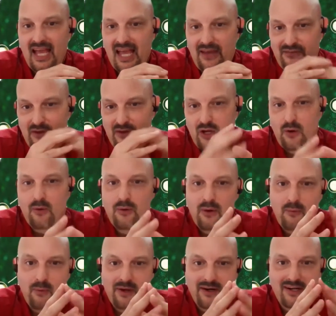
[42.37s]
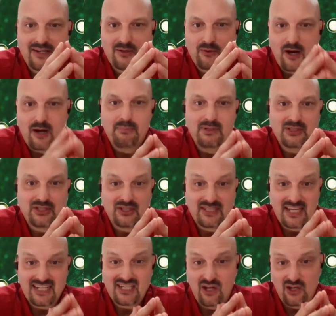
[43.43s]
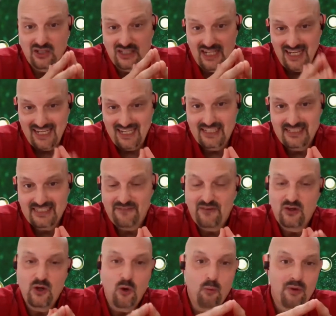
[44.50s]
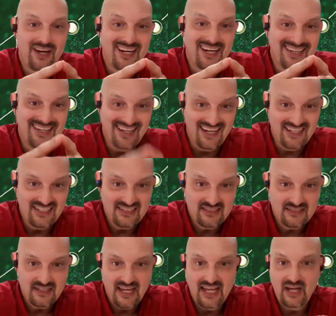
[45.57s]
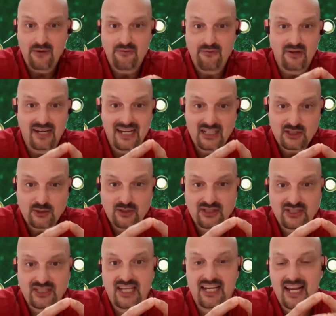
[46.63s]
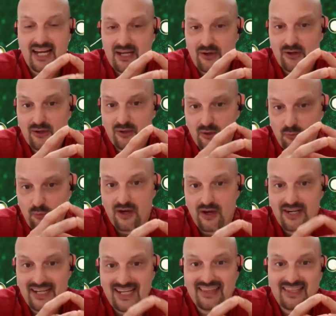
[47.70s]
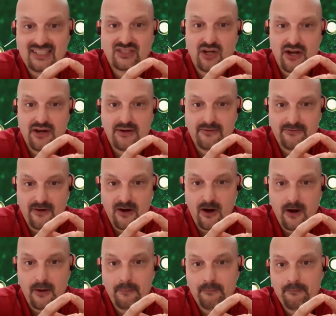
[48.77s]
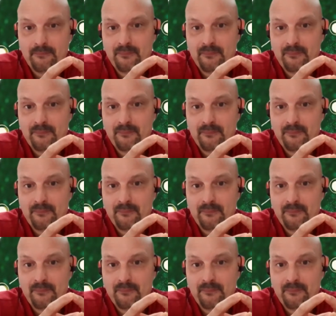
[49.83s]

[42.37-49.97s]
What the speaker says: if you know what our crop booster technology is, if you know what it does, and if you're interested and you want to get this on your farm,